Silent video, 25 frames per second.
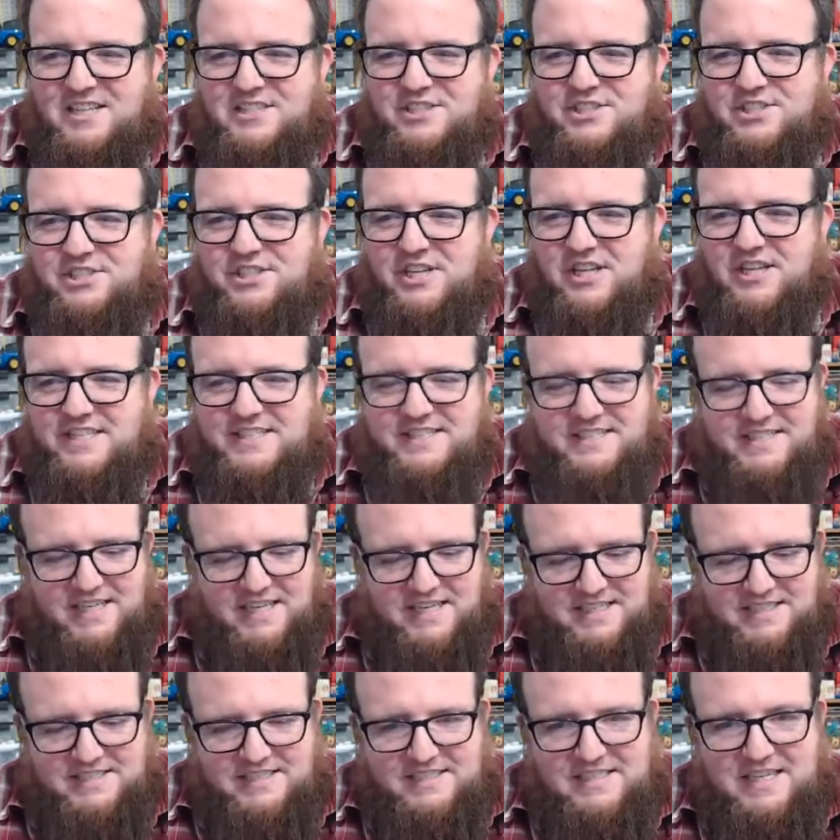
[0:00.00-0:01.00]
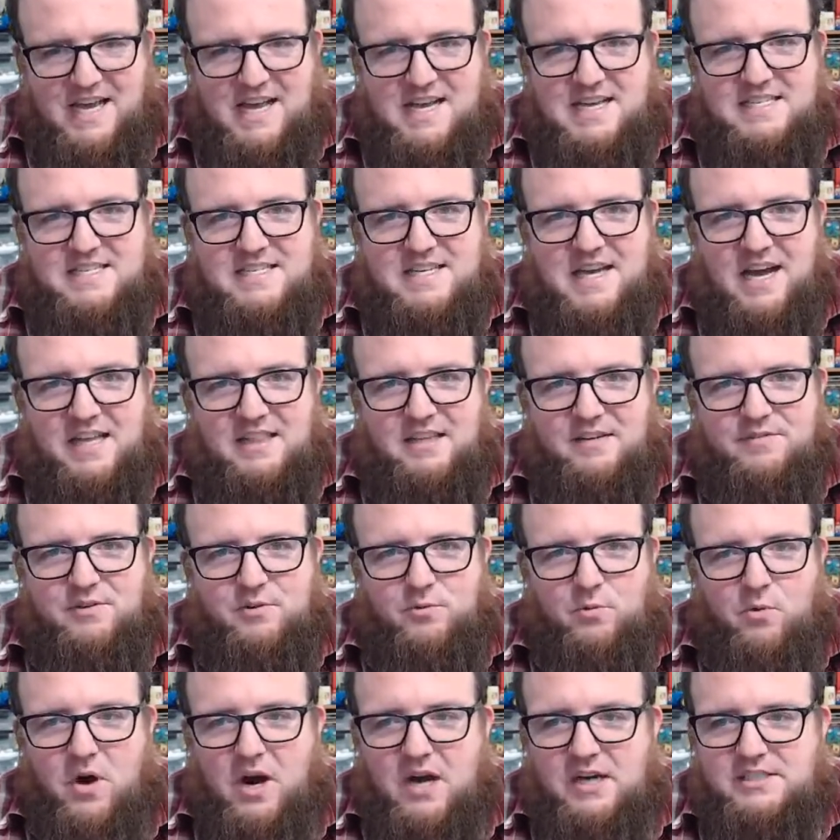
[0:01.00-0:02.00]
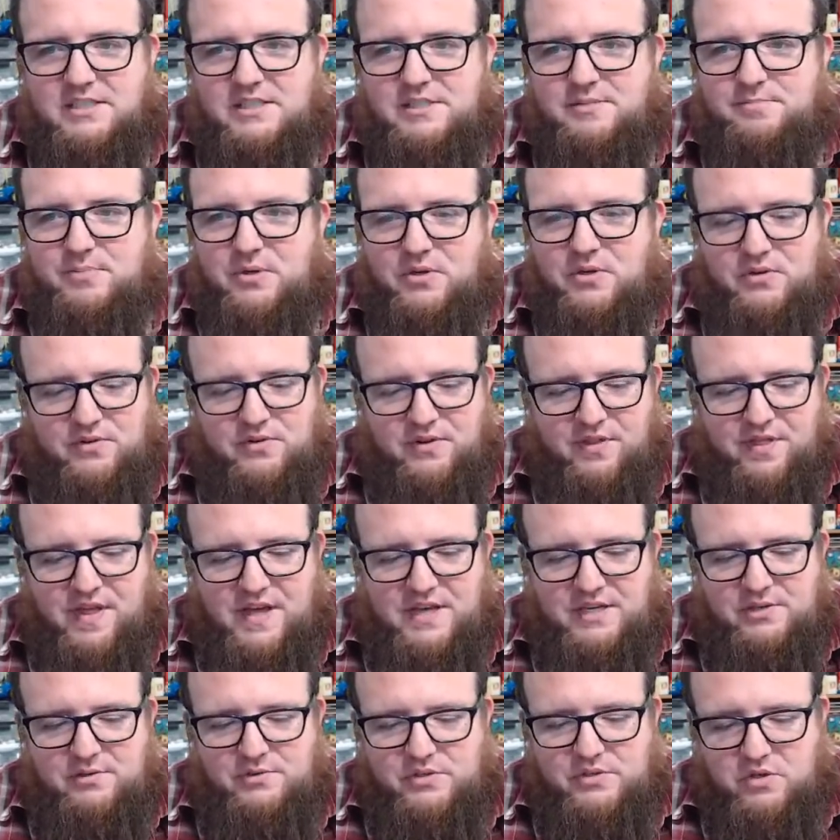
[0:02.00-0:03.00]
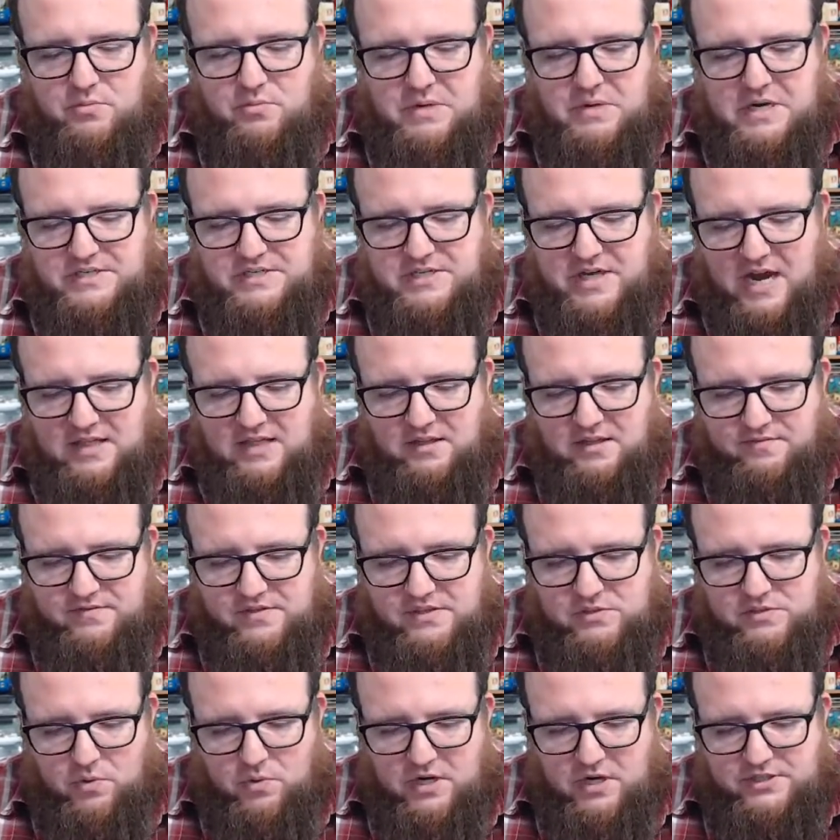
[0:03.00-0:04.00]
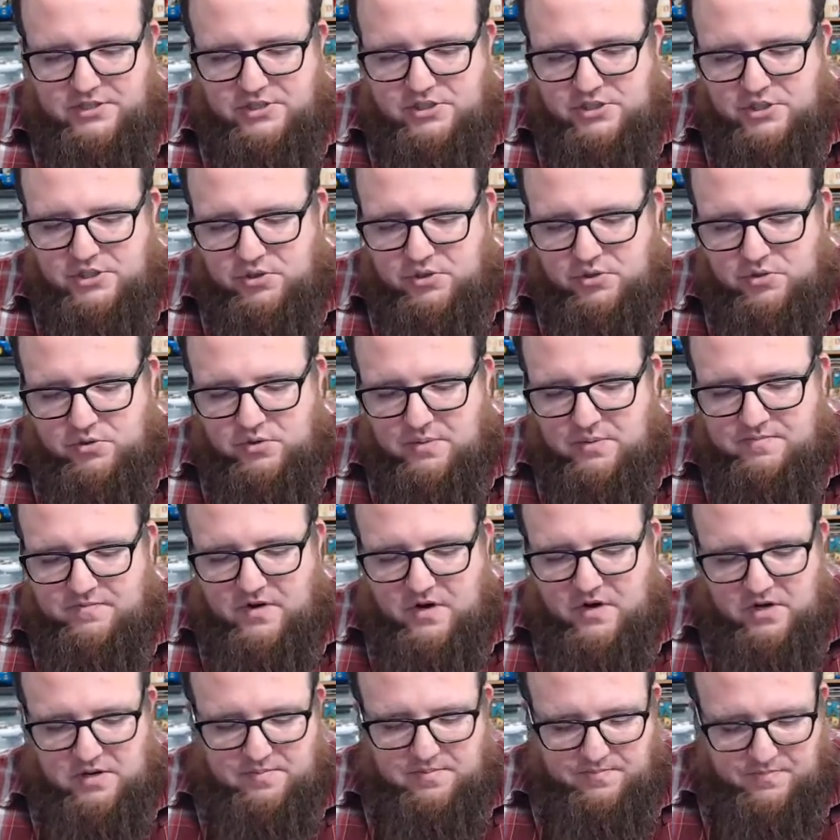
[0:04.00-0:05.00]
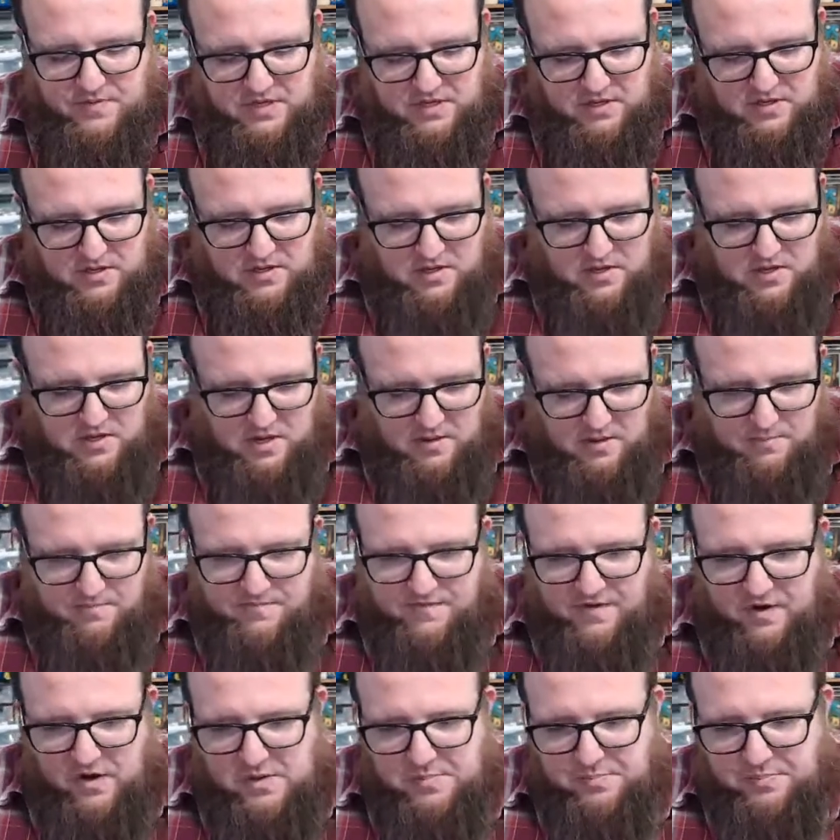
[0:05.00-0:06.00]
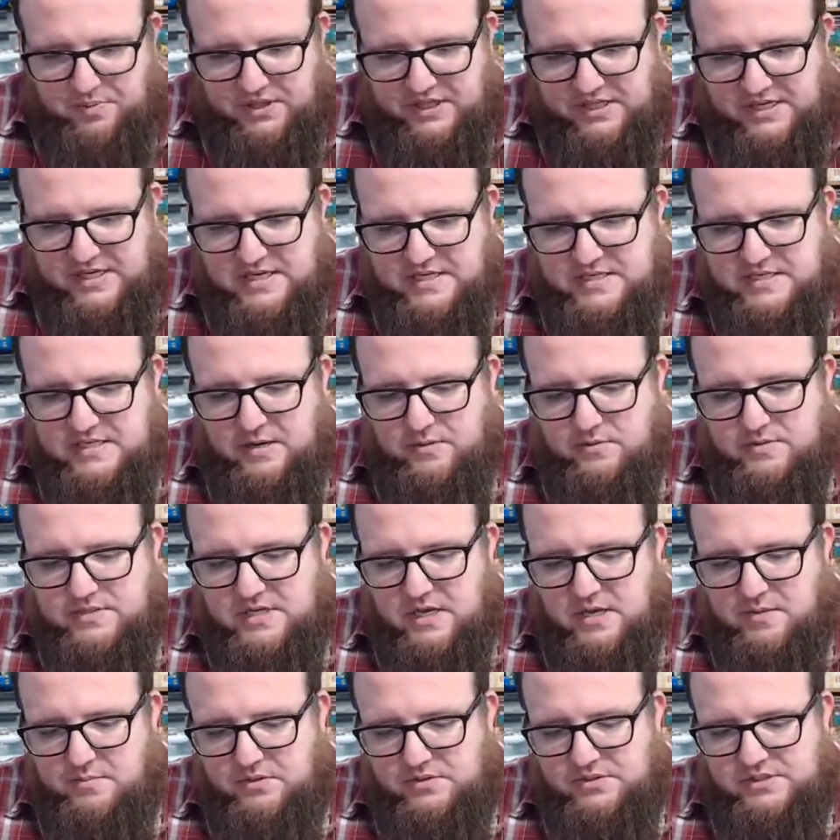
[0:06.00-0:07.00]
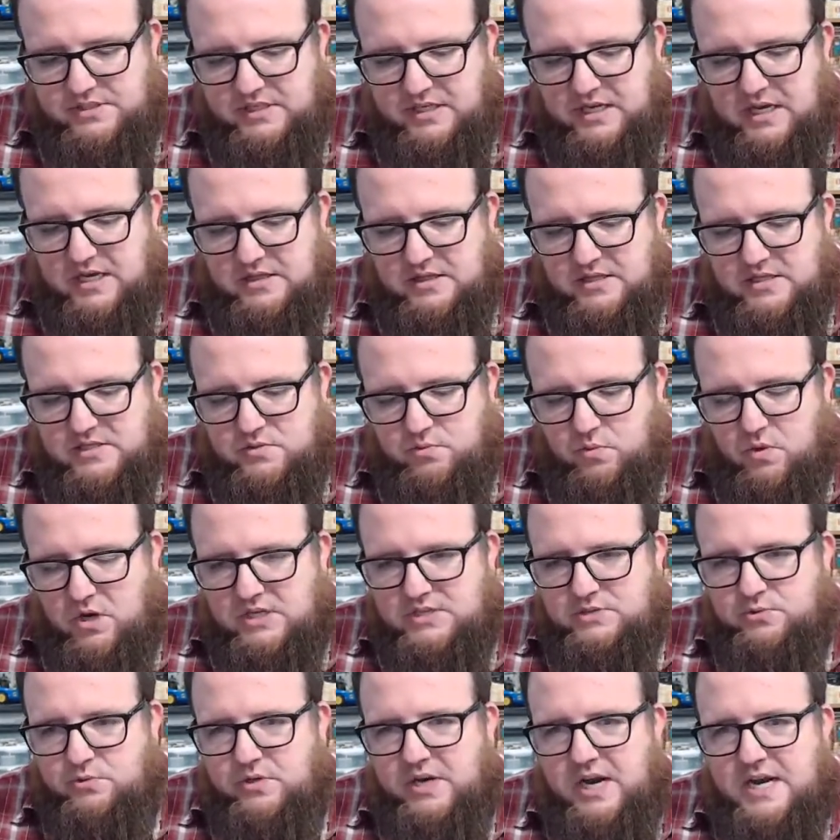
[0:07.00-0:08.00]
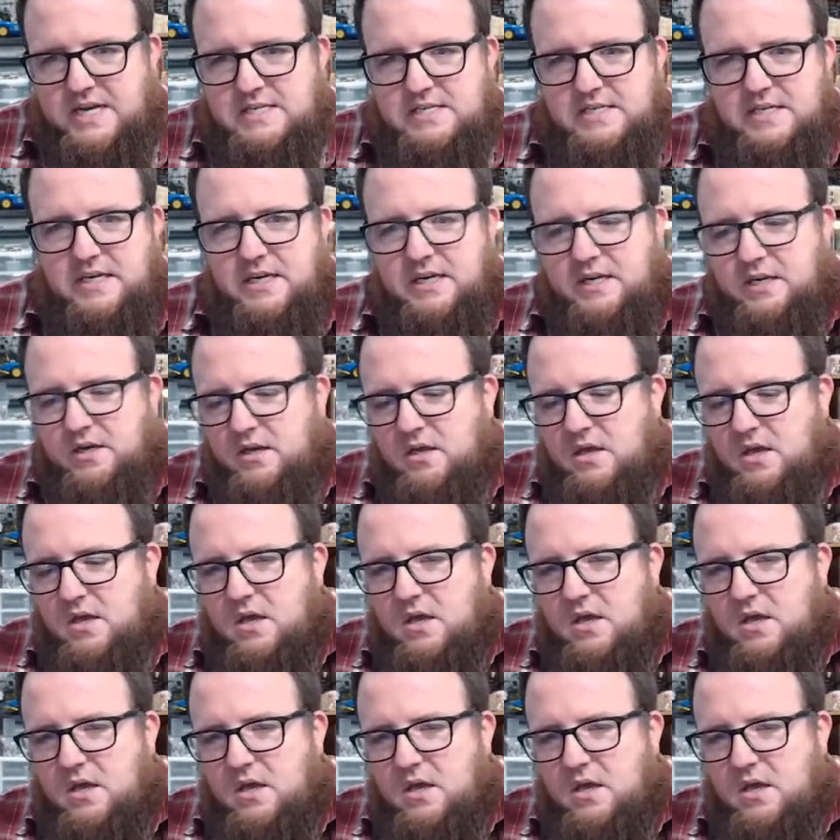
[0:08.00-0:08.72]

Shelling Dig says, I love your watch, Boone. Thank you so much. I love this watch too. I'm very, very pleased I was able to get this watch when I did.